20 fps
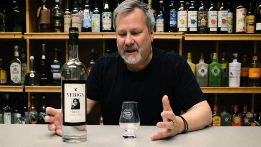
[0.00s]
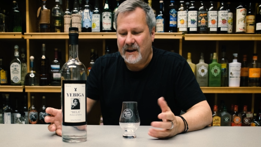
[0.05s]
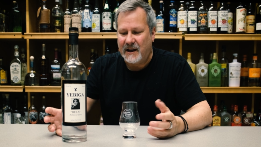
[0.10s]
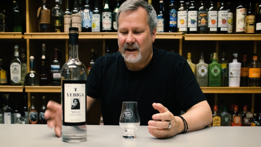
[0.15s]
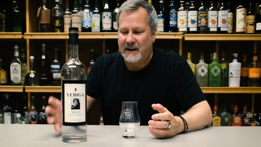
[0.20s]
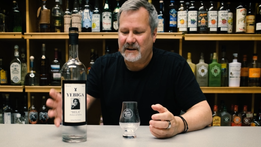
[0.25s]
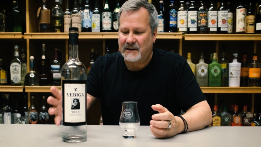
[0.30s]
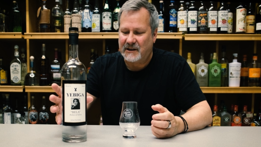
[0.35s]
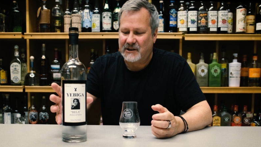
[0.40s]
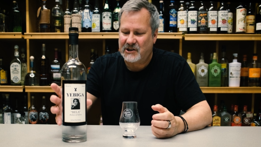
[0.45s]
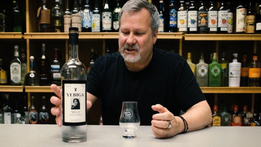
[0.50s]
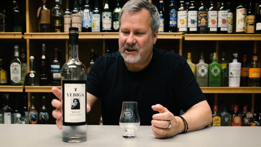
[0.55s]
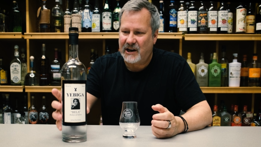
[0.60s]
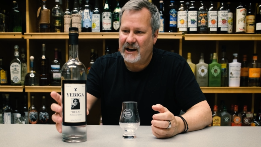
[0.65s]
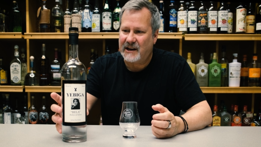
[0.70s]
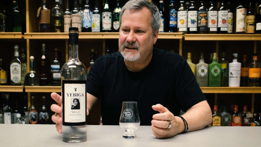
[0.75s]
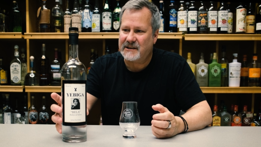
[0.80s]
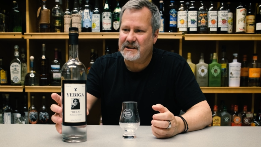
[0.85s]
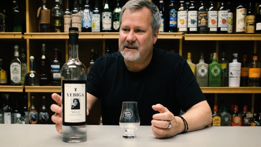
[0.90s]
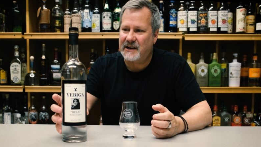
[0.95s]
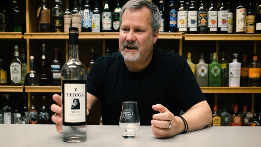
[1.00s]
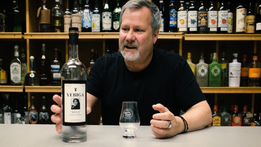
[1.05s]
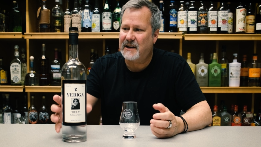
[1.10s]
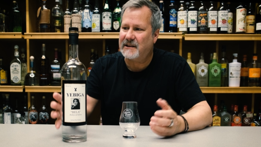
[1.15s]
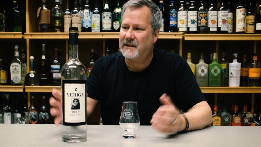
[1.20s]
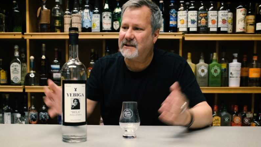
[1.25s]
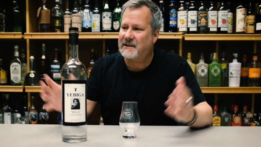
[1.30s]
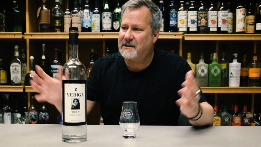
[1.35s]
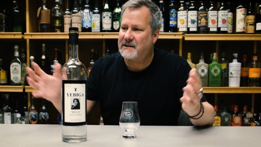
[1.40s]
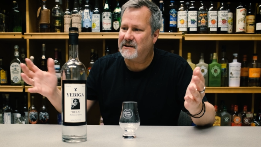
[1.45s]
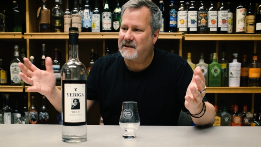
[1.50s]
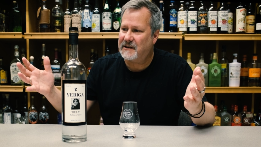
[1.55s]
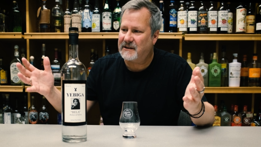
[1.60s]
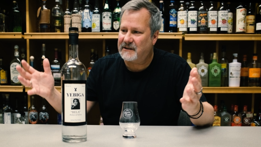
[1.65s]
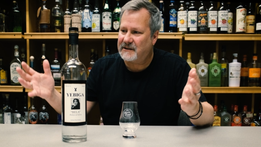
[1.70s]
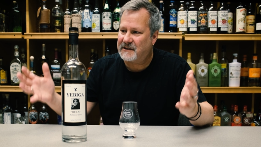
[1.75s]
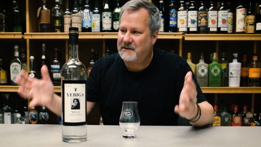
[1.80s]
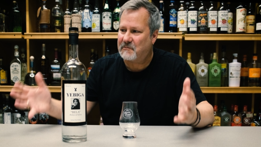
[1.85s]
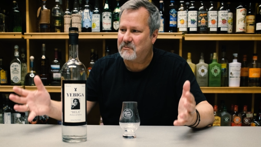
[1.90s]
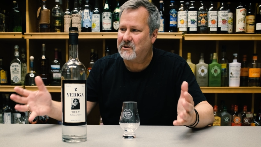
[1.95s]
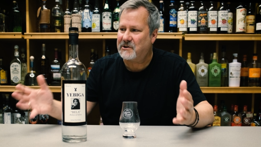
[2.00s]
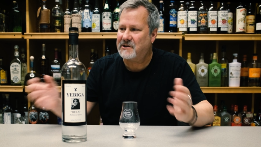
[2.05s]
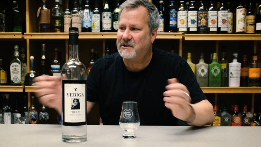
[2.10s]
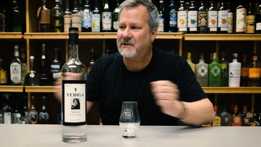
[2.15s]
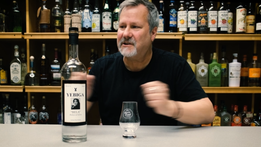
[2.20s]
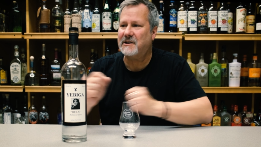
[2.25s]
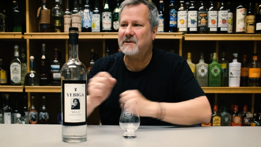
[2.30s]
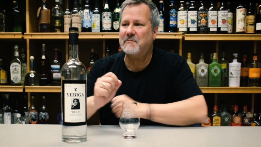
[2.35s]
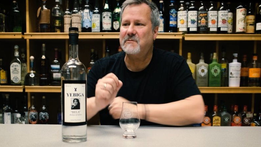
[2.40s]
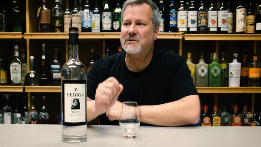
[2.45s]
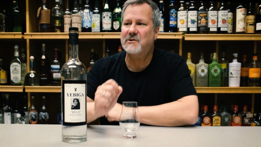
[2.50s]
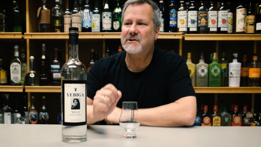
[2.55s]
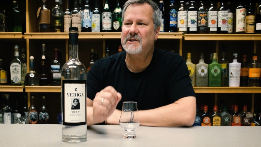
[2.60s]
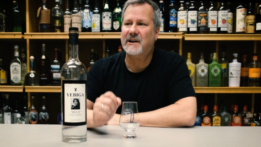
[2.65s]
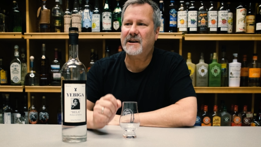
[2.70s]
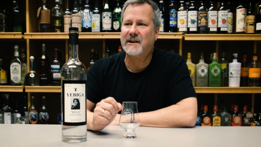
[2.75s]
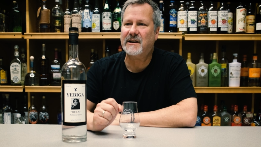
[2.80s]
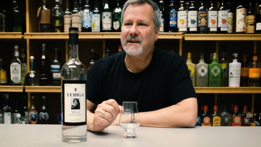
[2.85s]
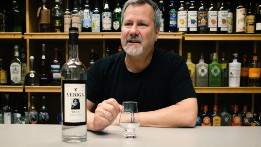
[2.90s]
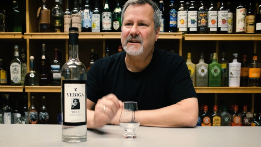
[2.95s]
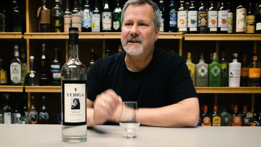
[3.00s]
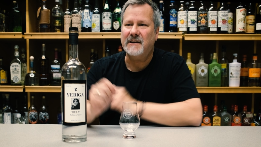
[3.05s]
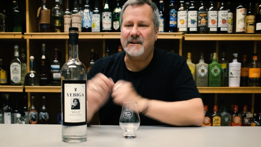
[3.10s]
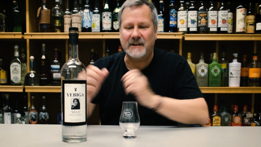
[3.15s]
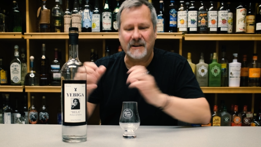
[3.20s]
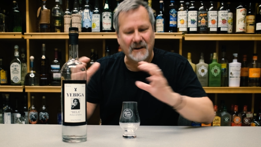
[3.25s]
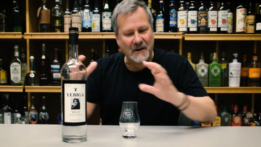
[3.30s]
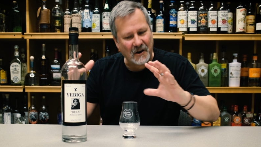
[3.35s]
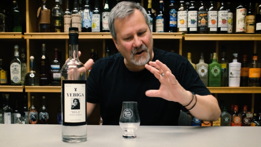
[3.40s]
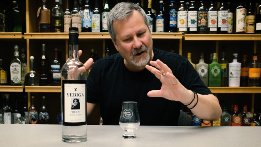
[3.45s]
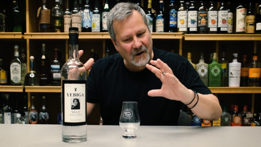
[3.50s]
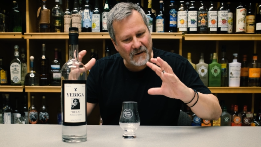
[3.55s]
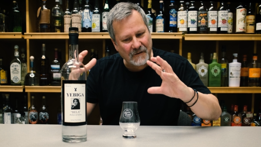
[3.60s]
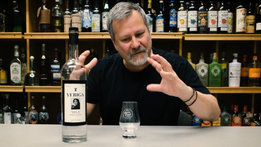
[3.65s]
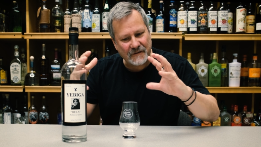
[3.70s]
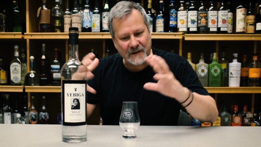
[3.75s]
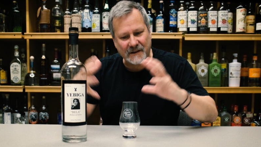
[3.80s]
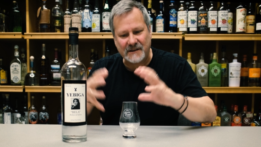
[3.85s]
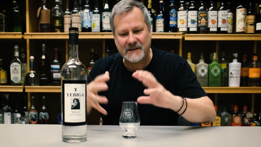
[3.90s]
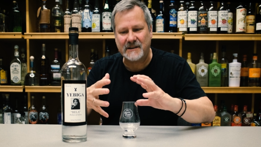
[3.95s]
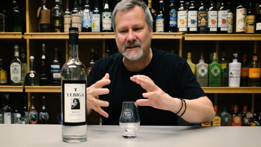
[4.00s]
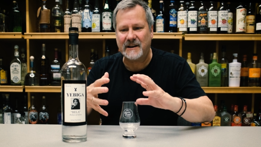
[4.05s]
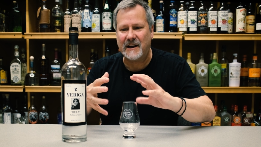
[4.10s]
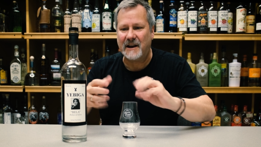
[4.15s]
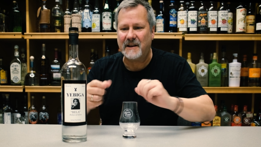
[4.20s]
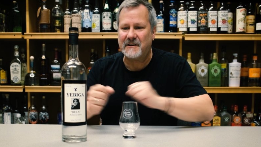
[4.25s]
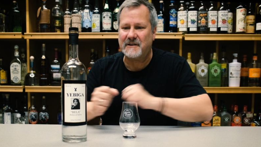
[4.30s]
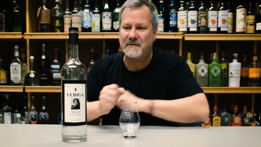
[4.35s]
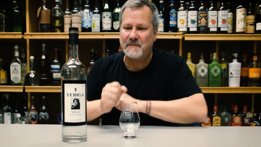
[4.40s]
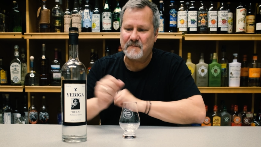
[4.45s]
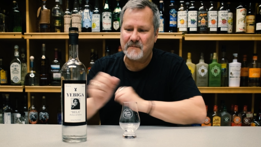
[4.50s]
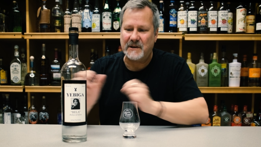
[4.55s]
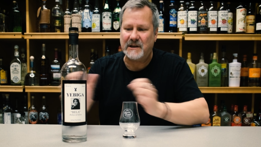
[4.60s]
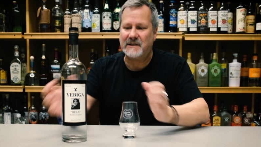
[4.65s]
and cachaça, listening to Brazilian music, it all fits together.